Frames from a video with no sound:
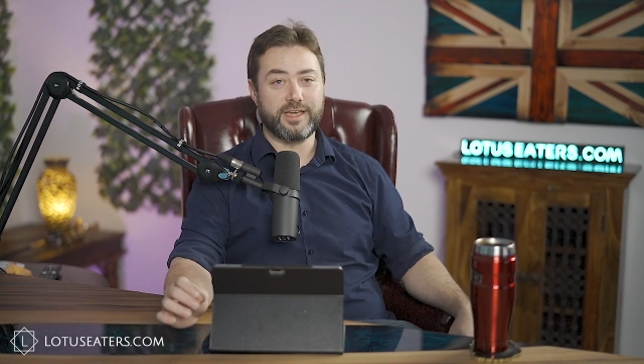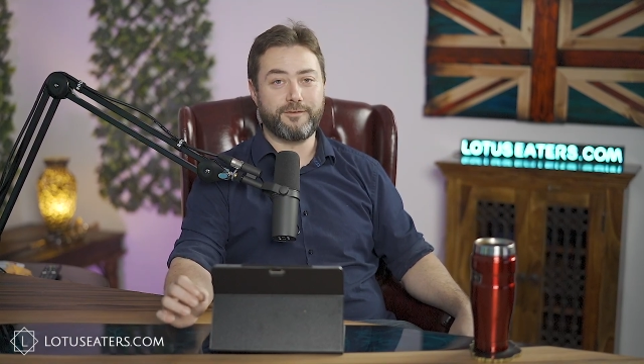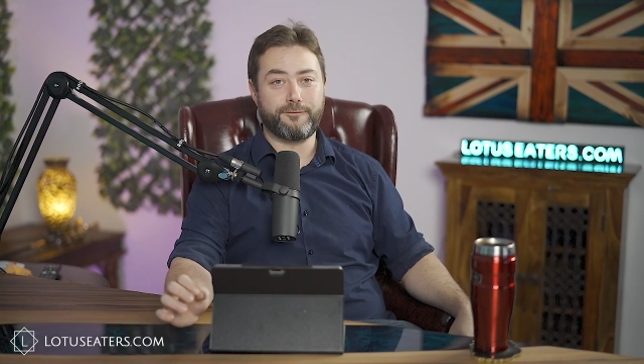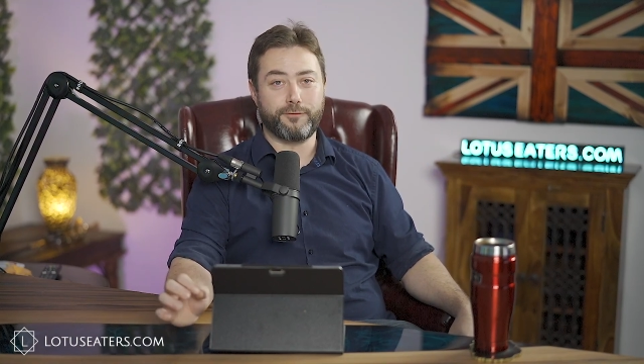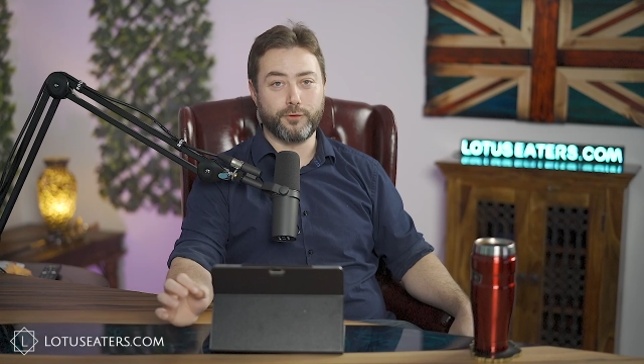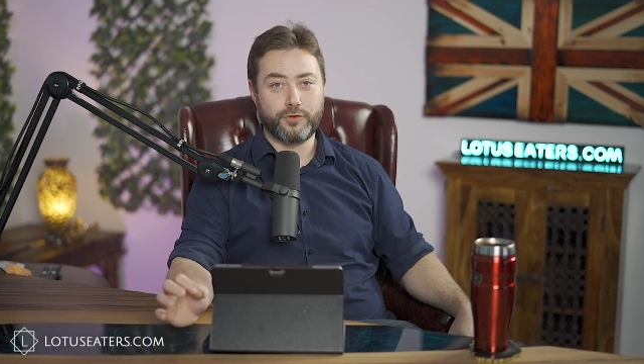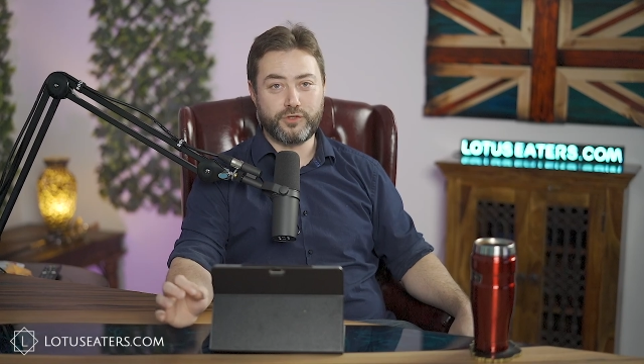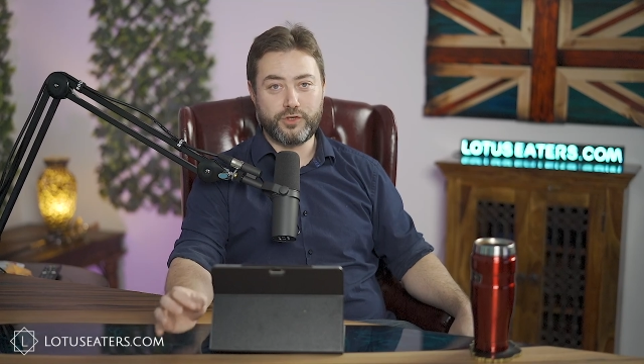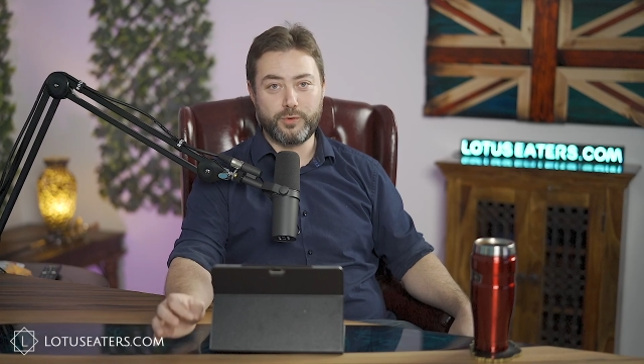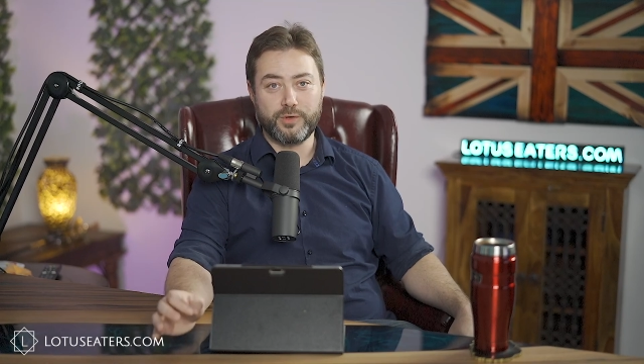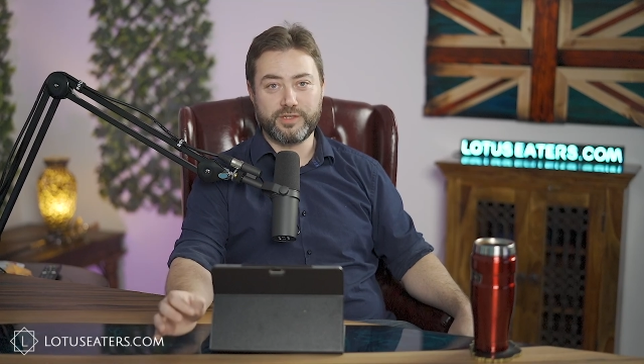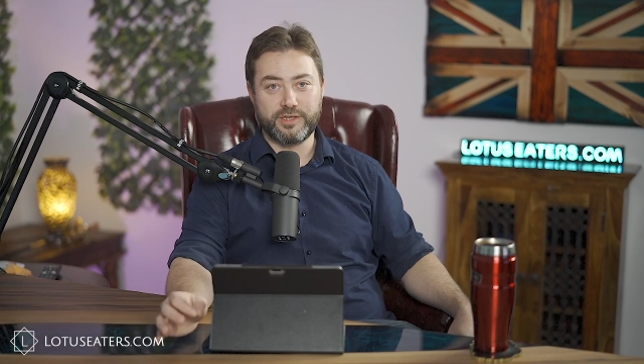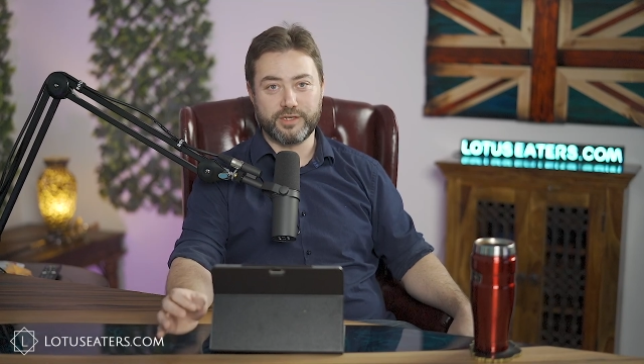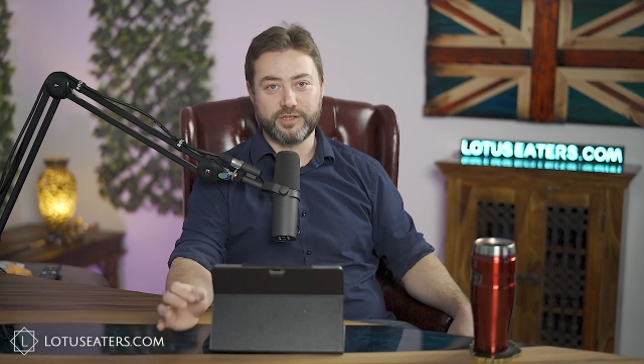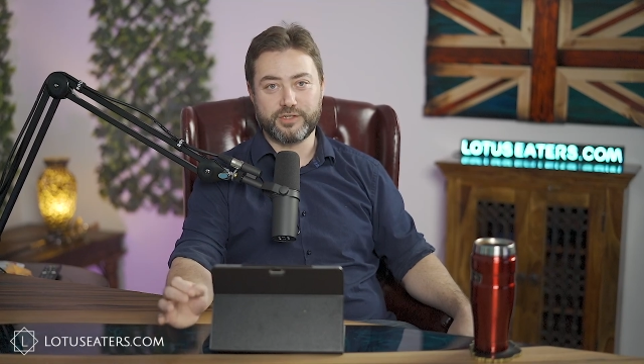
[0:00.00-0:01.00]

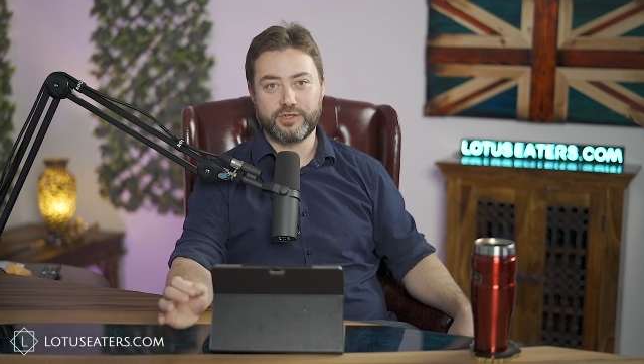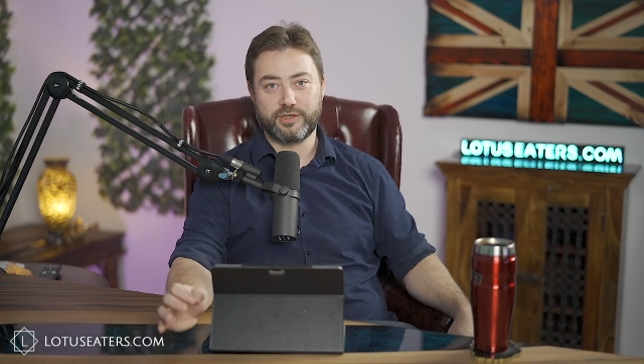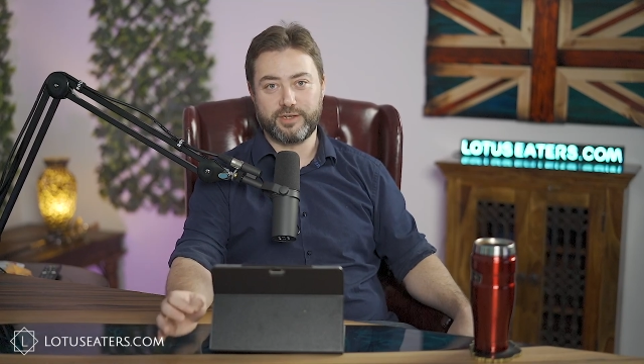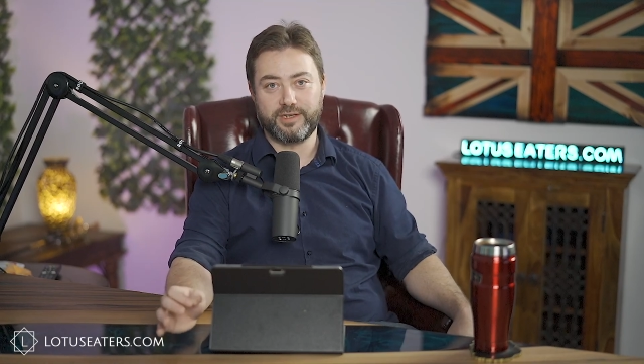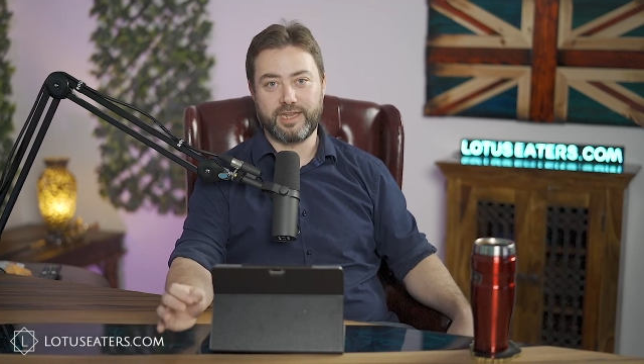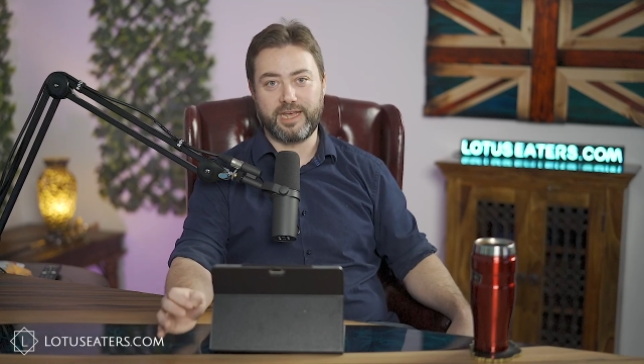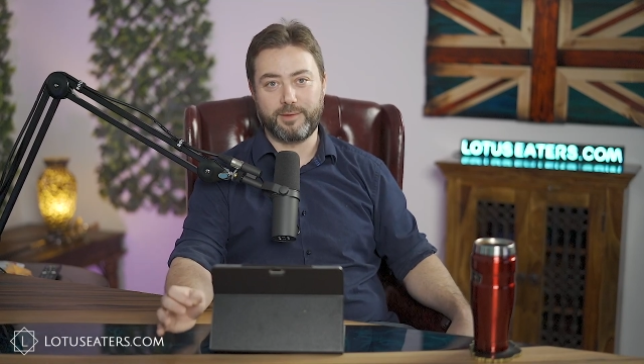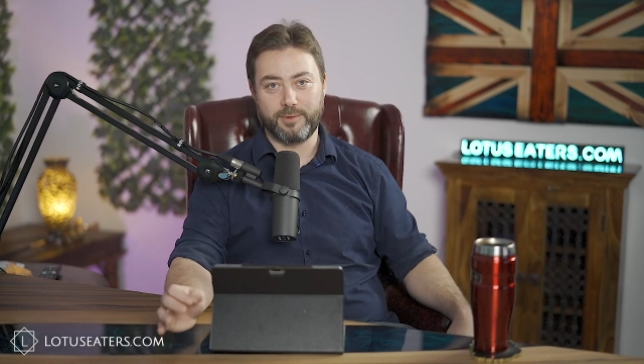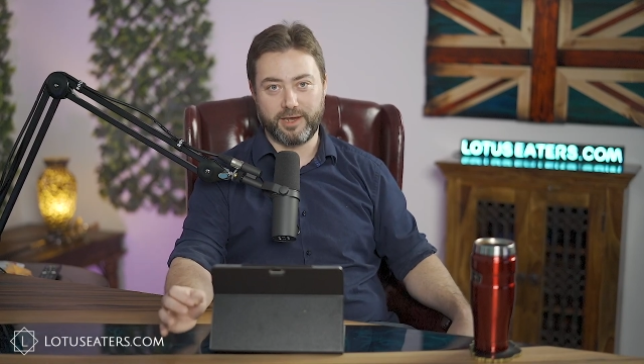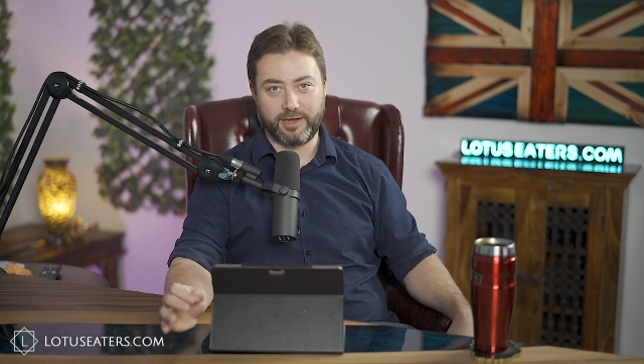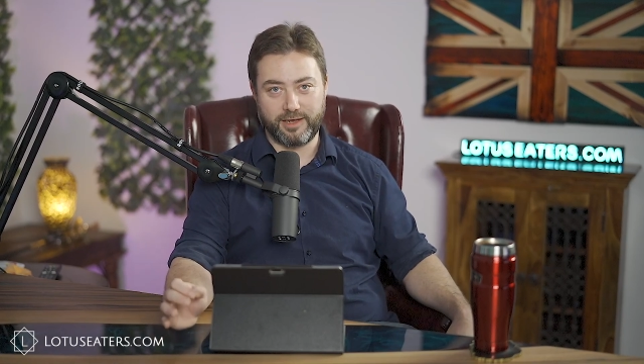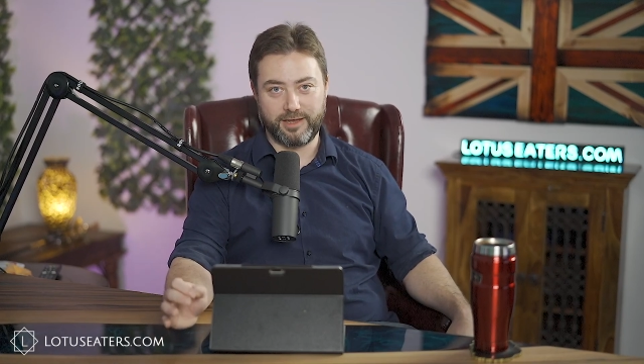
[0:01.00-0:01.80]
fortuitous naming,